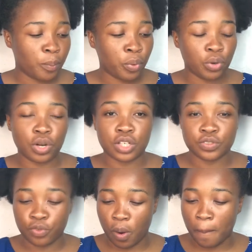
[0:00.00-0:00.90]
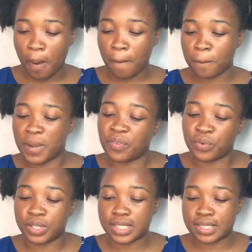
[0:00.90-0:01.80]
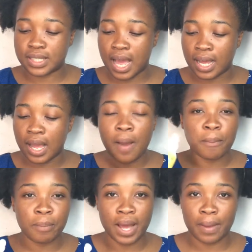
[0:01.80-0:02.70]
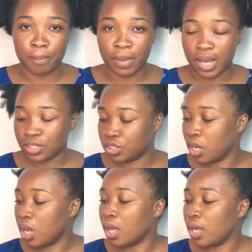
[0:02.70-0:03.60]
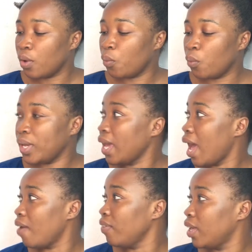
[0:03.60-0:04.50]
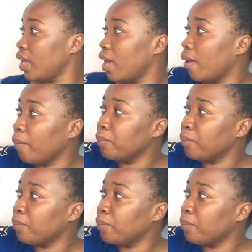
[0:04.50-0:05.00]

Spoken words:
product from Aphrodisiac by Mash. We have here